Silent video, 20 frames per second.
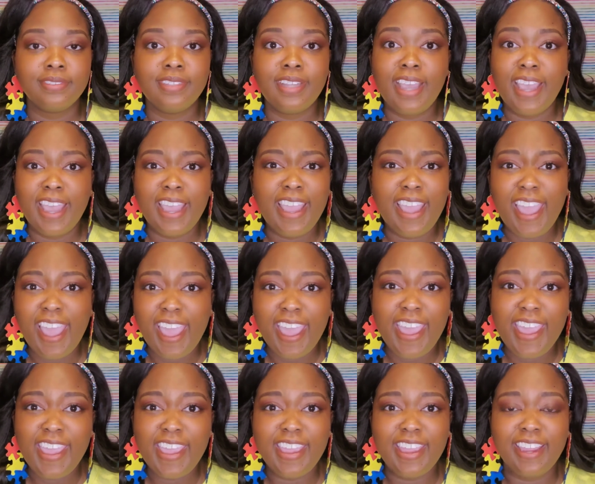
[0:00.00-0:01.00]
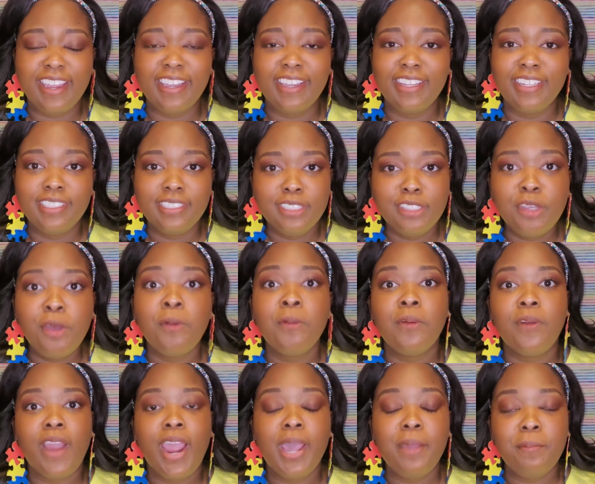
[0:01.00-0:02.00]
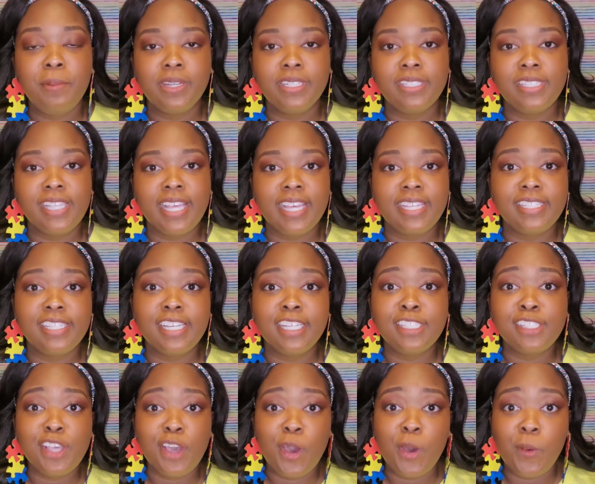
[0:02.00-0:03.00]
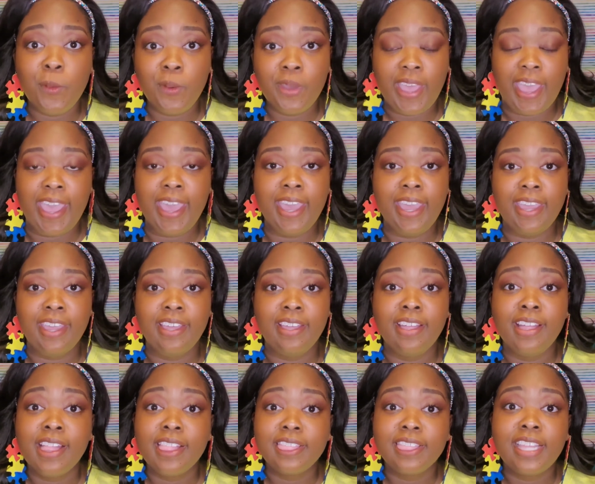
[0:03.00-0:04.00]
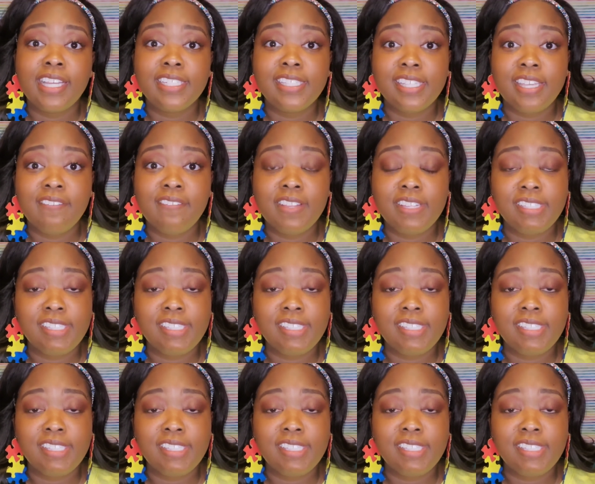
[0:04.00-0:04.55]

Hey, don't cry, princess. It's okay. Let's give this